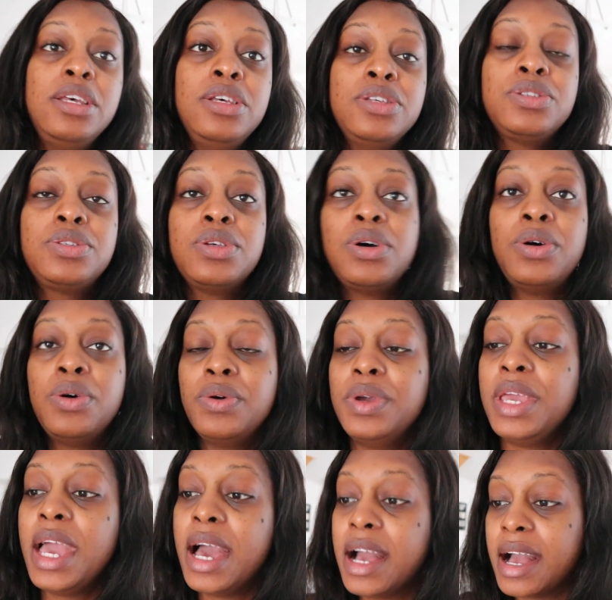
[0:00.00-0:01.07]
So
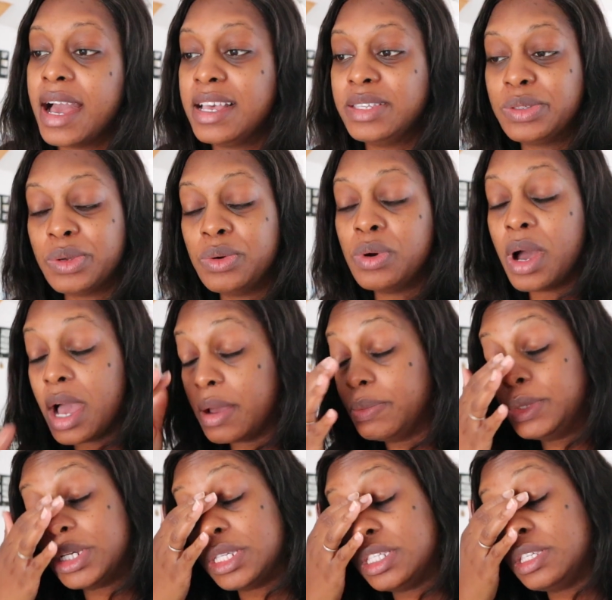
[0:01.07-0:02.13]
yeah, guys, so I've
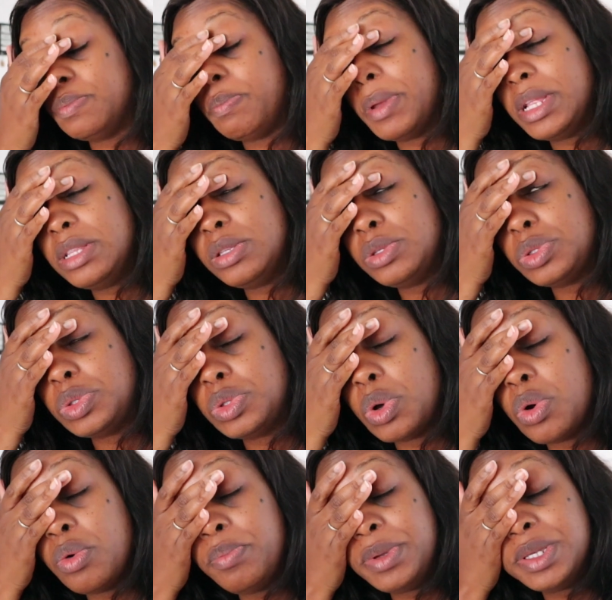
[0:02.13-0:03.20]
just been
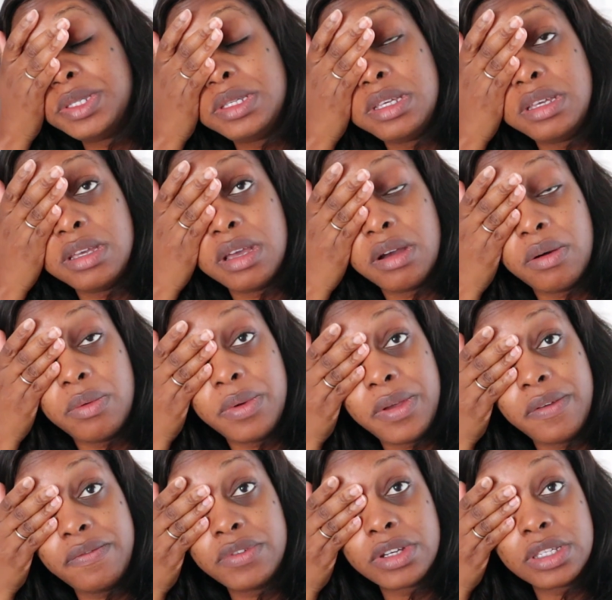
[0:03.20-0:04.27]
so busy.
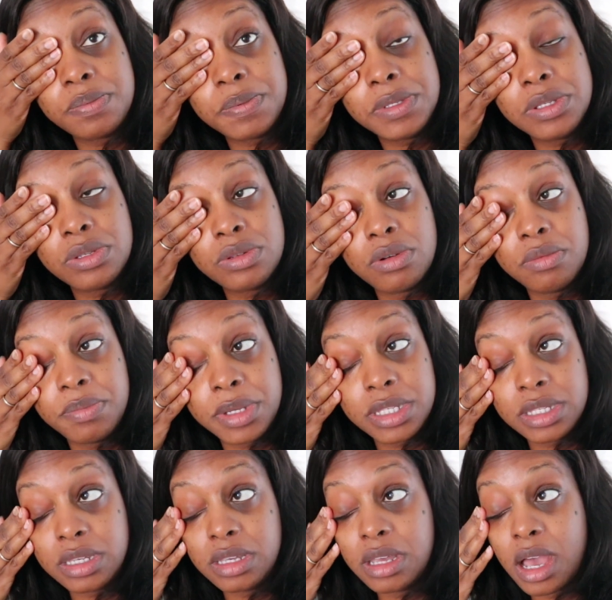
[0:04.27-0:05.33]
We've just been so
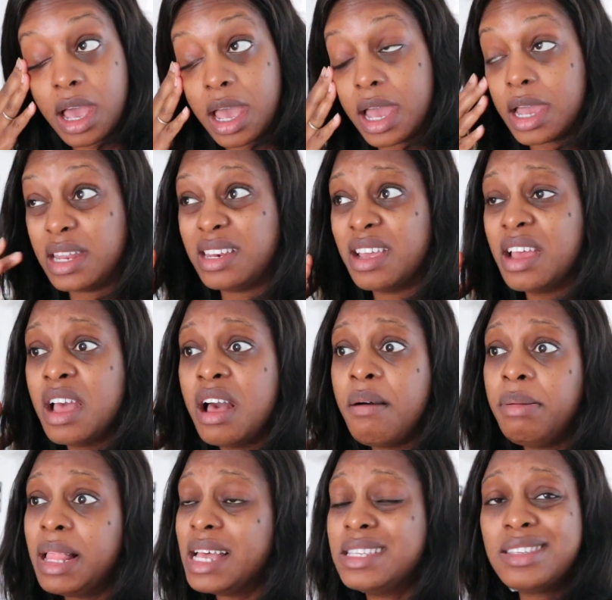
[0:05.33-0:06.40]
busy, and
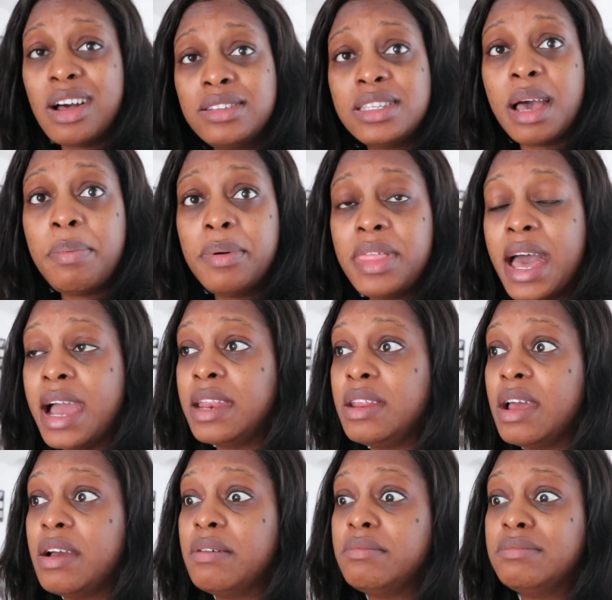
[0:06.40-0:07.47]
plus on top of
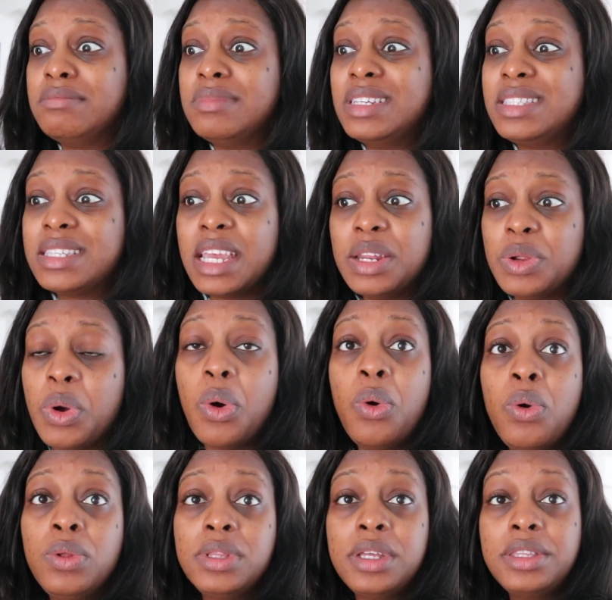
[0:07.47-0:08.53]
that, it's getting
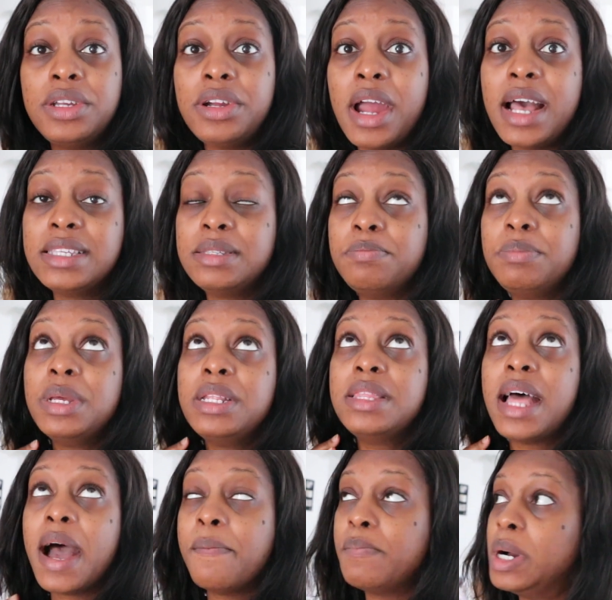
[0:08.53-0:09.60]
cold. There hasn't been
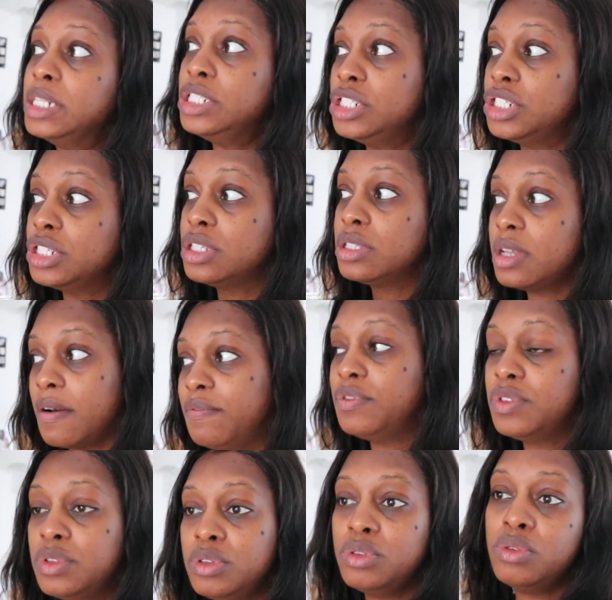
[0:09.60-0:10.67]
that much
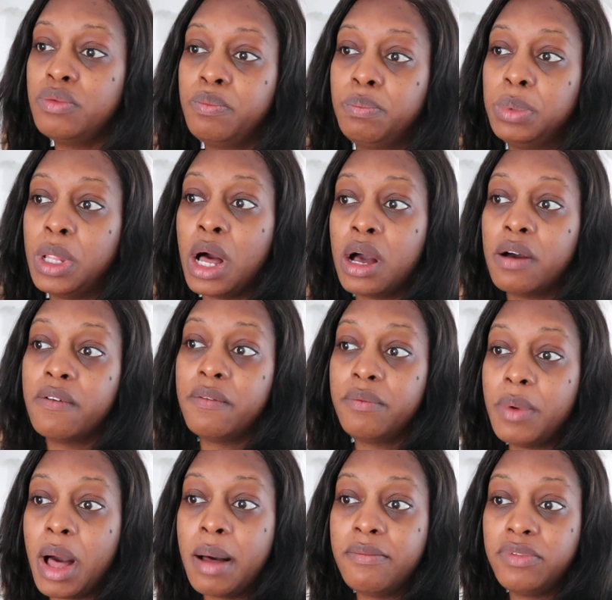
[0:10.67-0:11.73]
stuff to
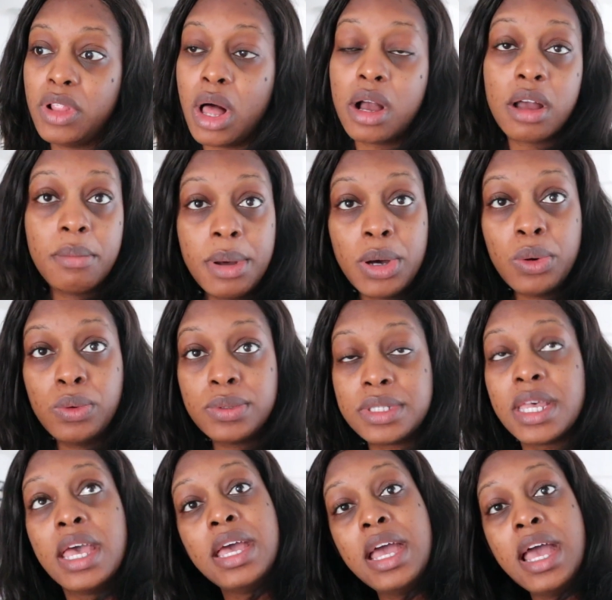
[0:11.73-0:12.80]
vlog about,
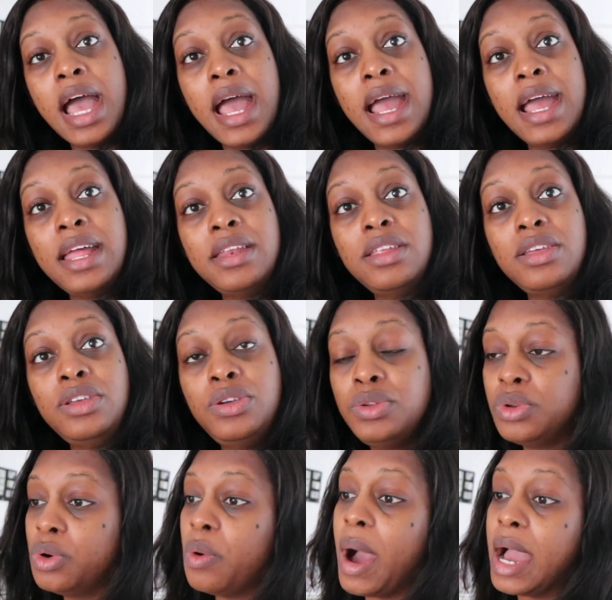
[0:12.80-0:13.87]
and you
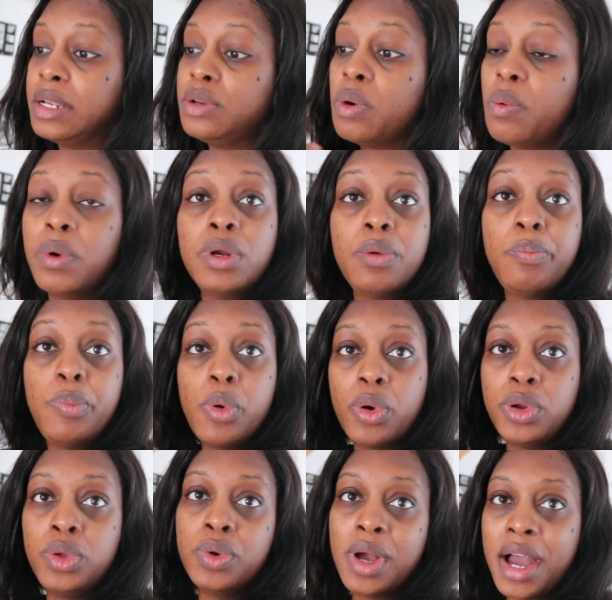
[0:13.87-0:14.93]
know, I don't want to bore
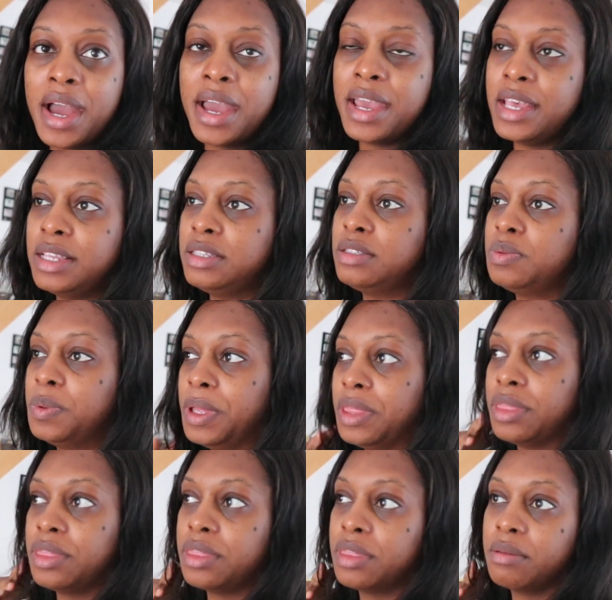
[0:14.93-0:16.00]
you guys
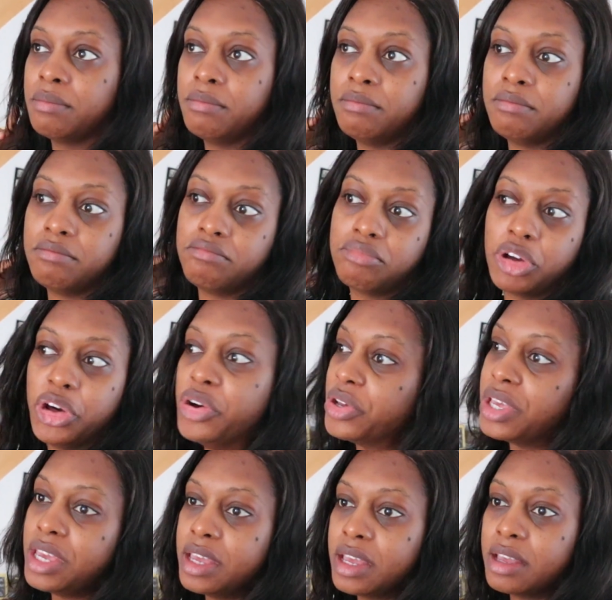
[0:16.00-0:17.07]
with
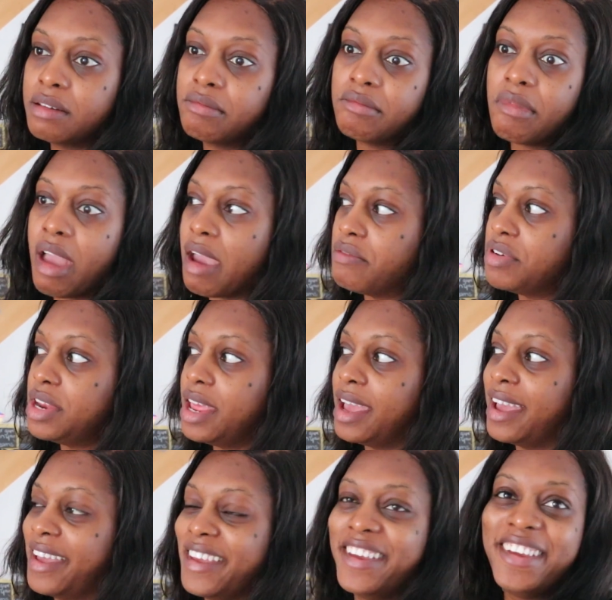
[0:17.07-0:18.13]
cooking every
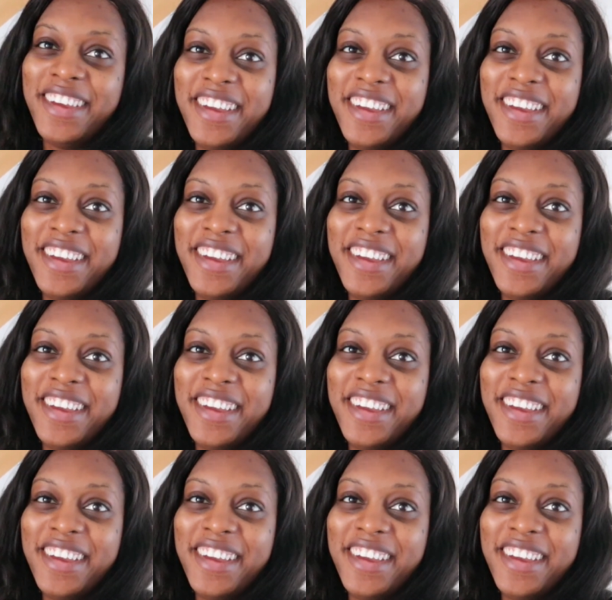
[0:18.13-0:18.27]
day.